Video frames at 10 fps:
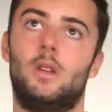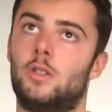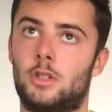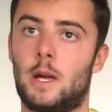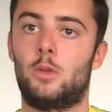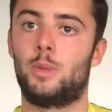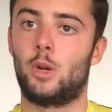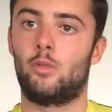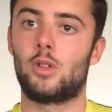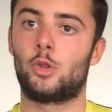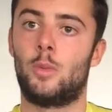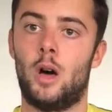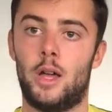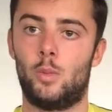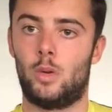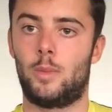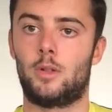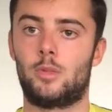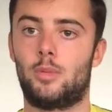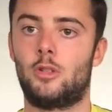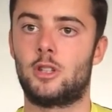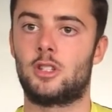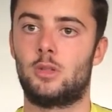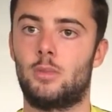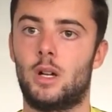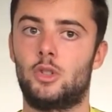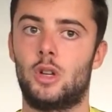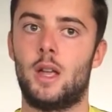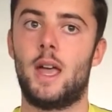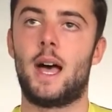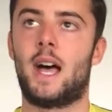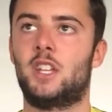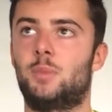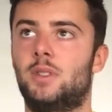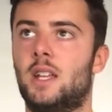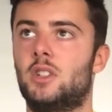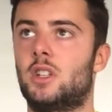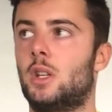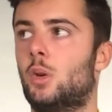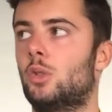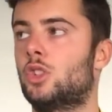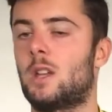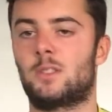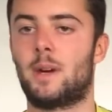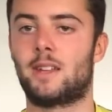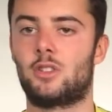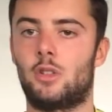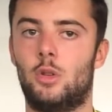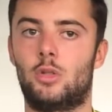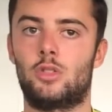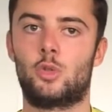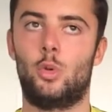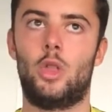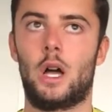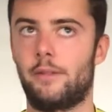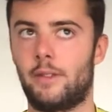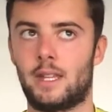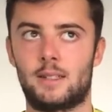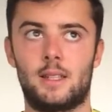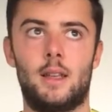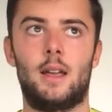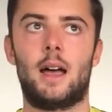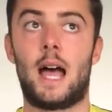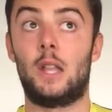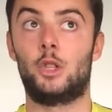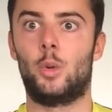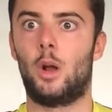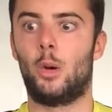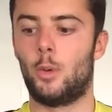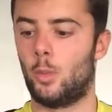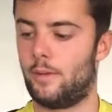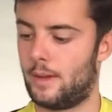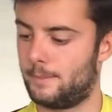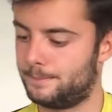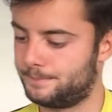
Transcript: So that would be your Russell Martin, wouldn't be able to process as much as potentially your James Maddison, who can store 9 things and do a lot more with it.